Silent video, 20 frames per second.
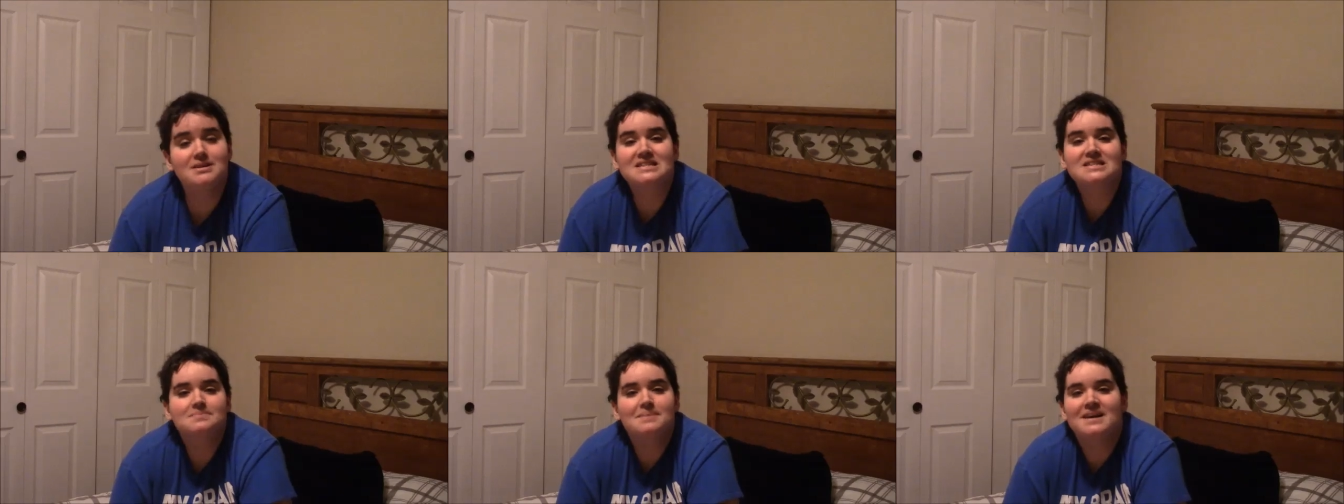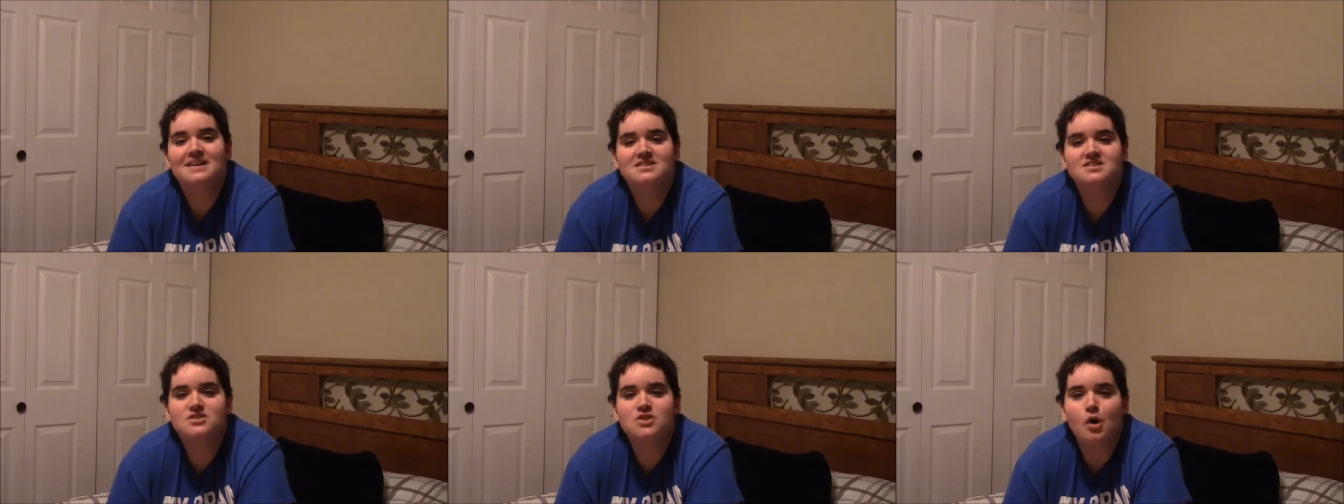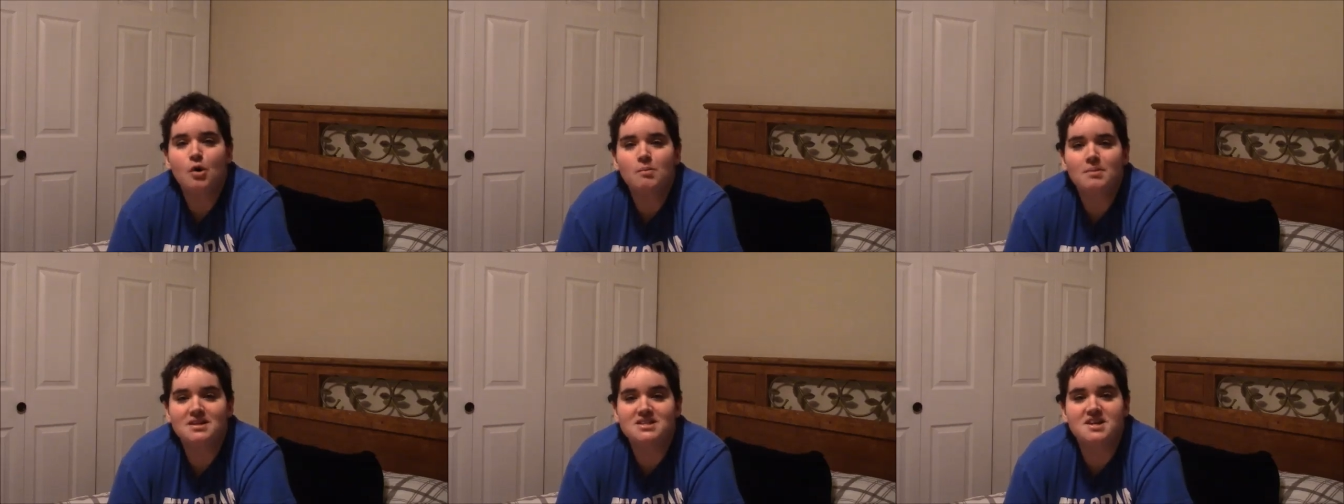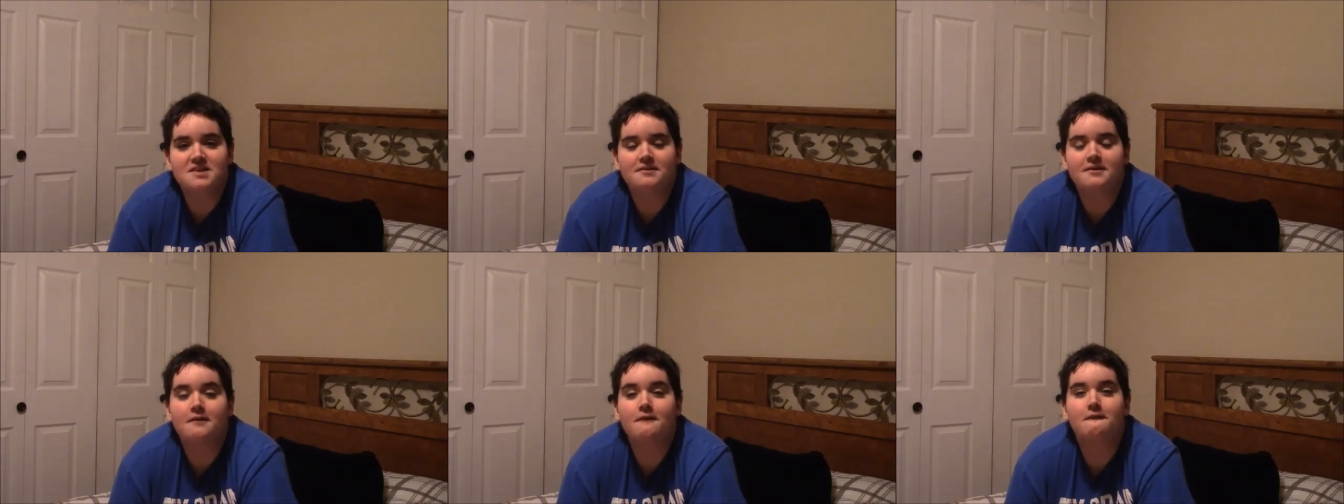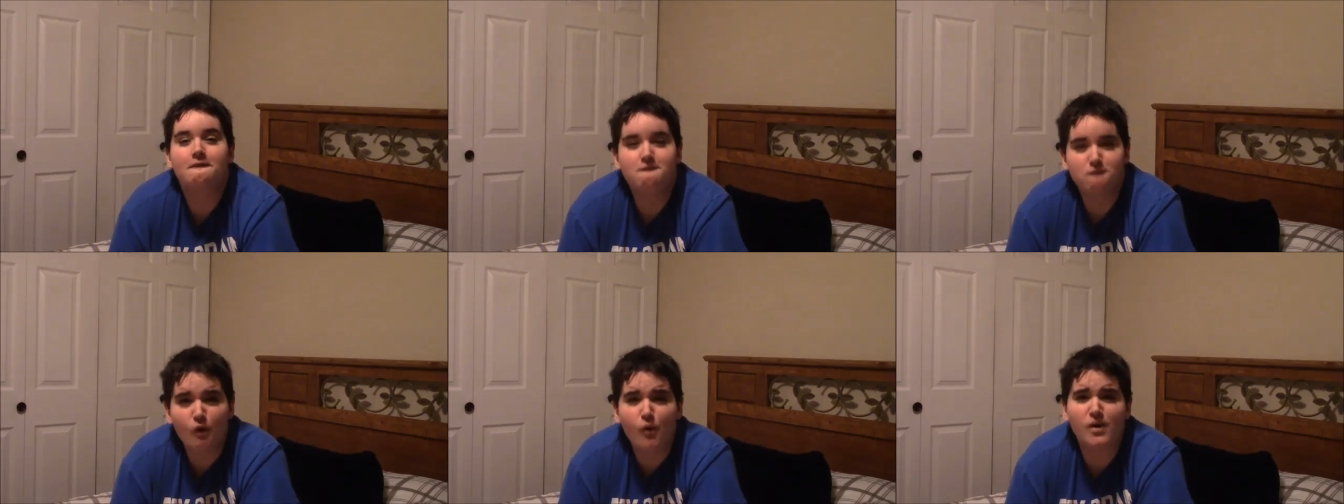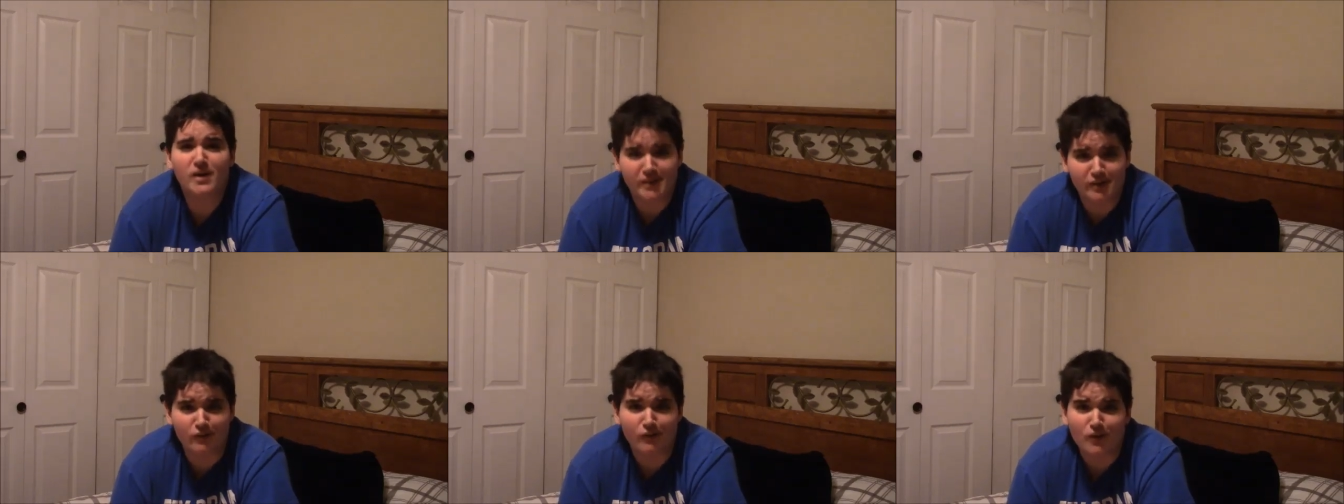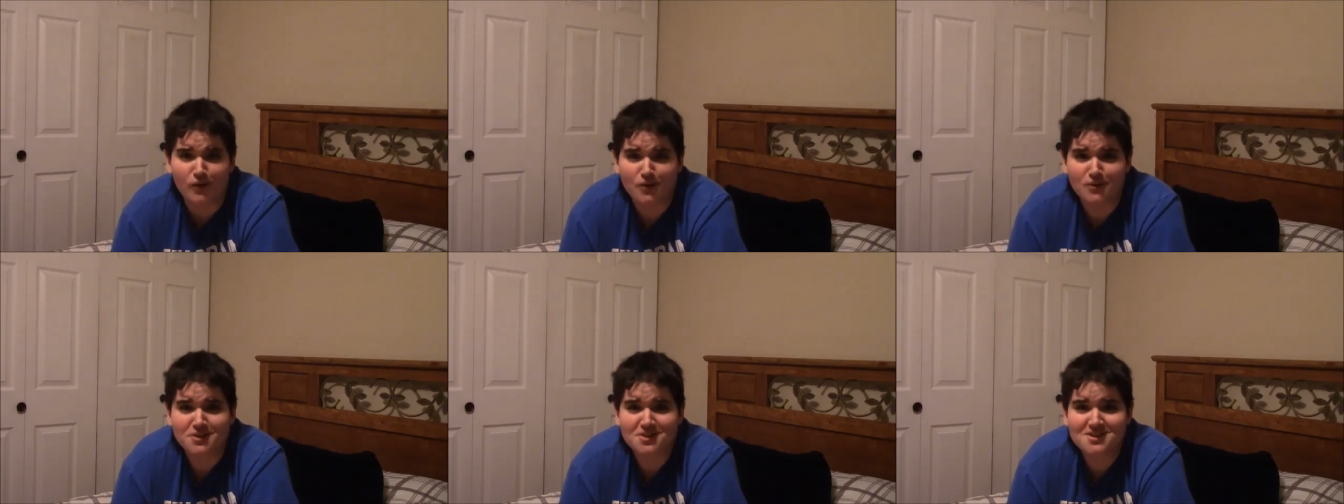expect so much out of a
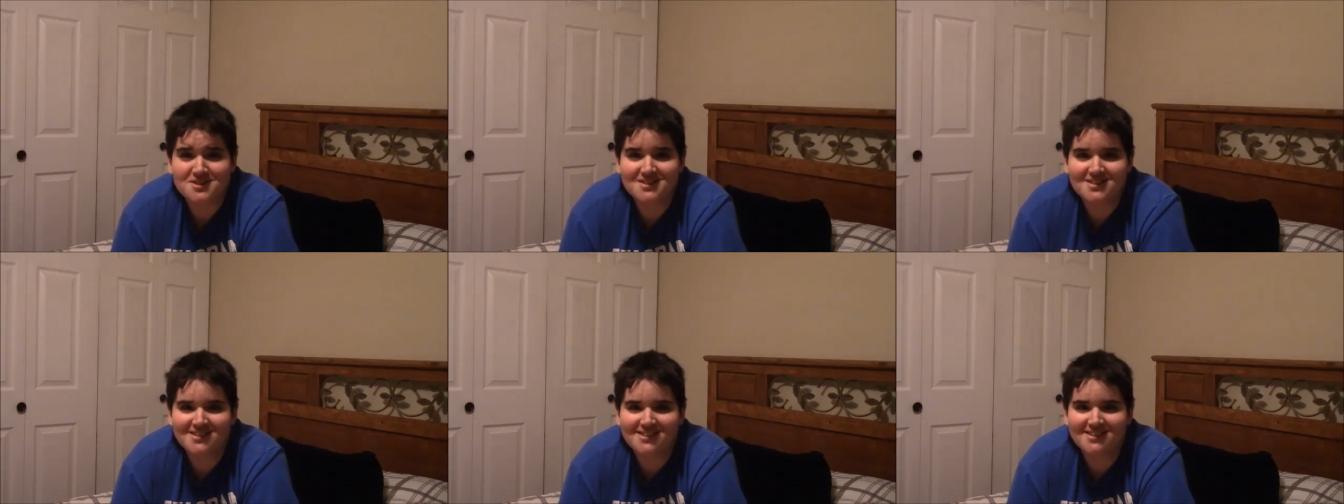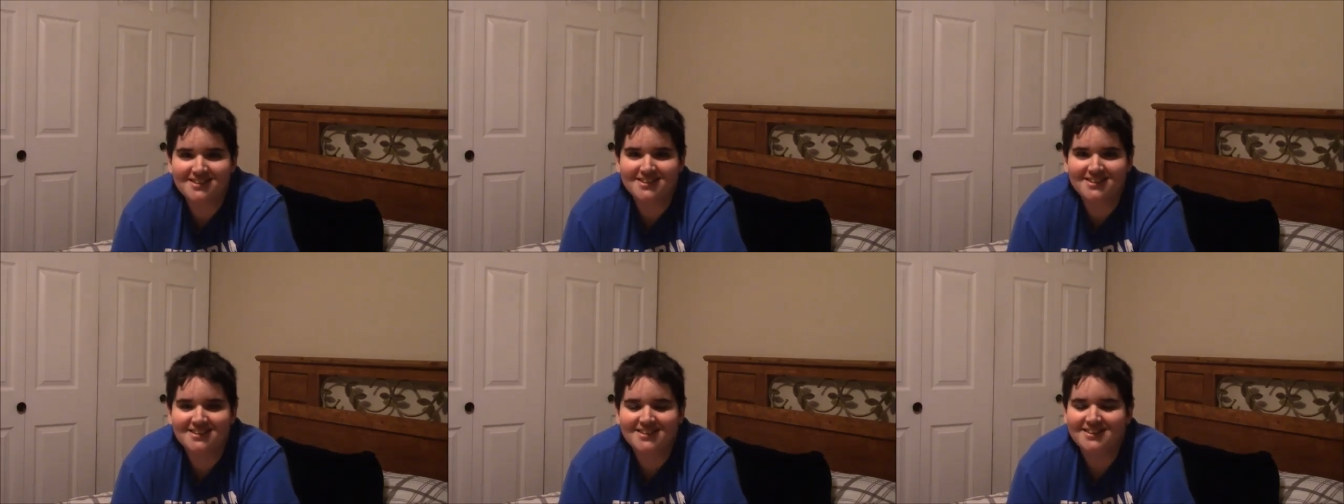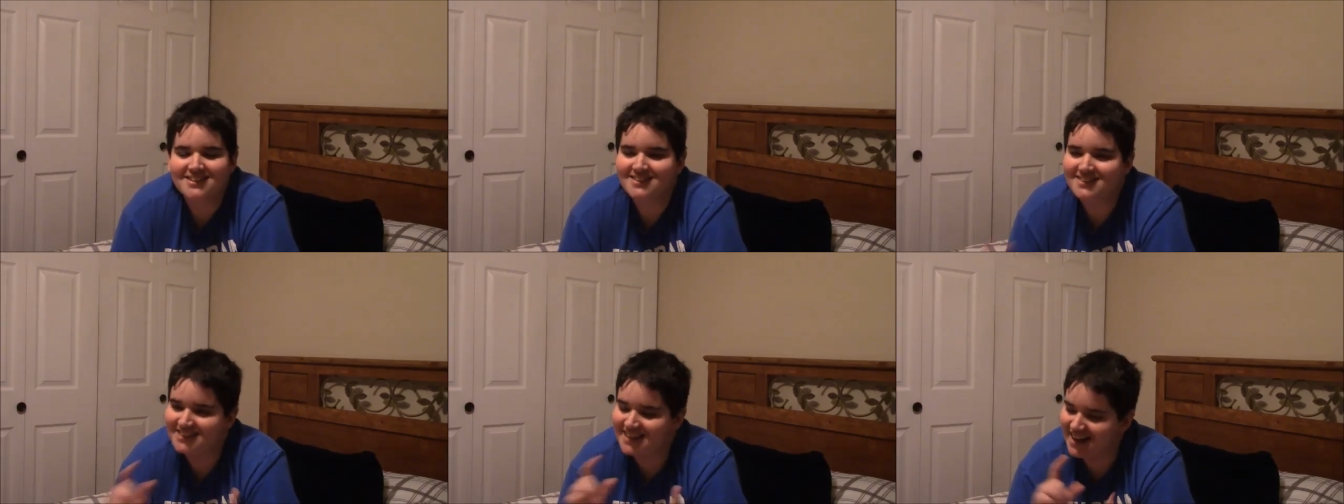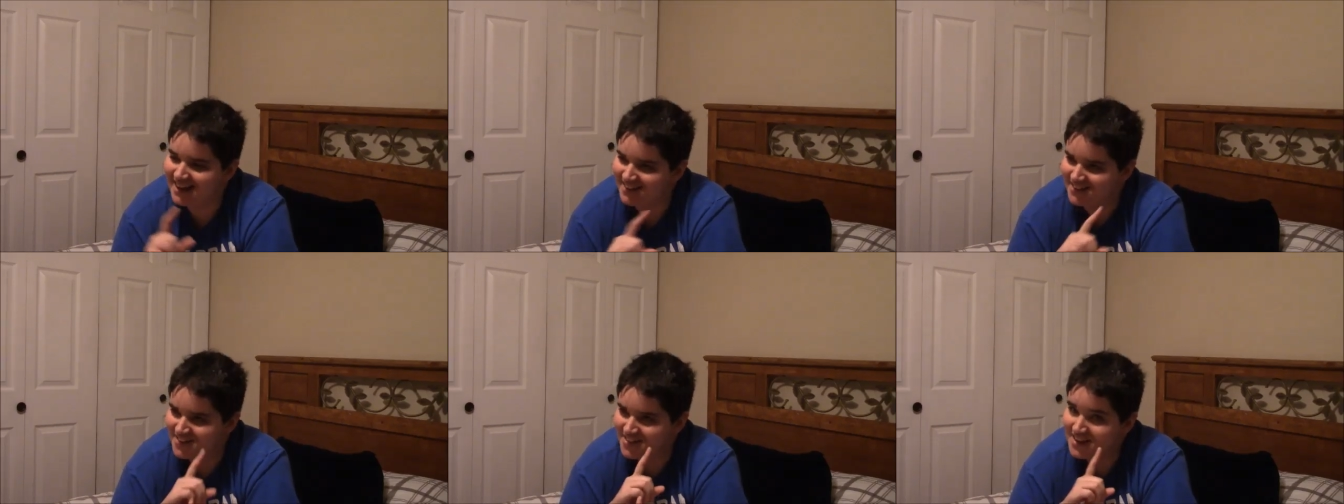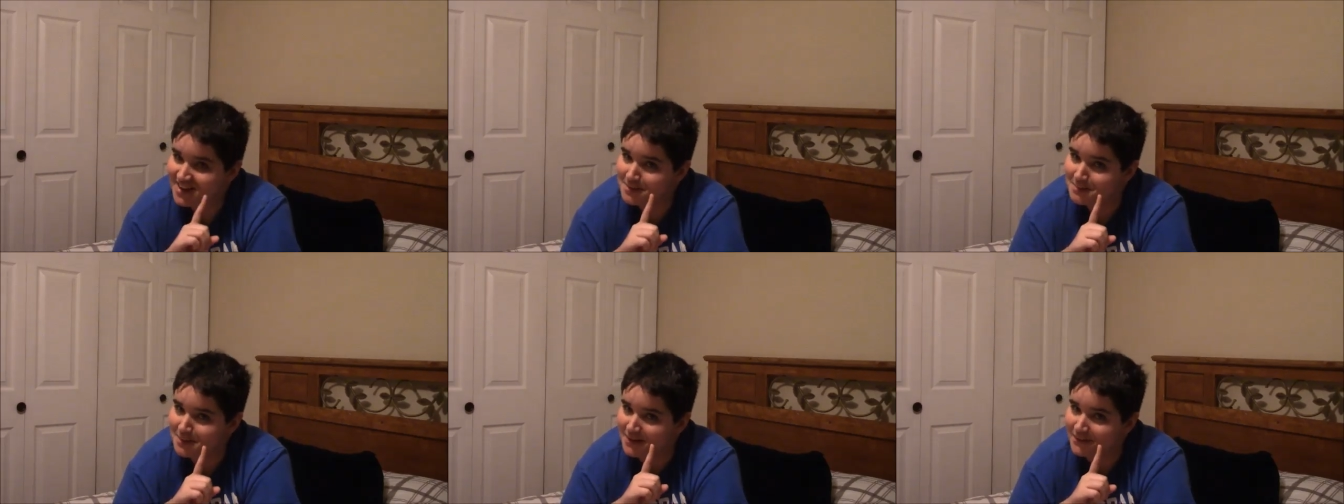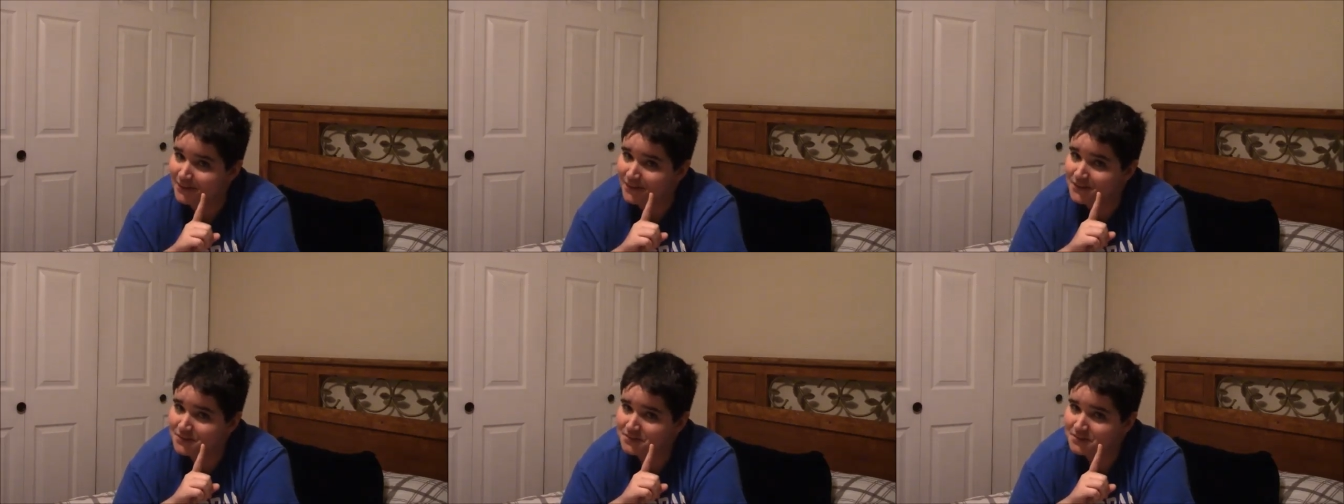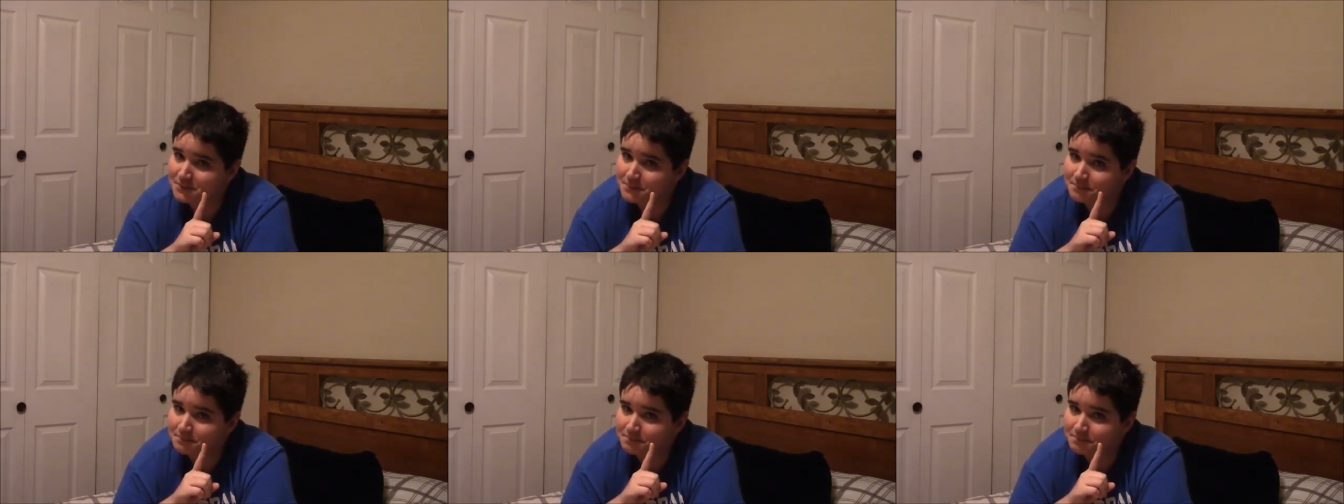four-year-old. Now, think about this.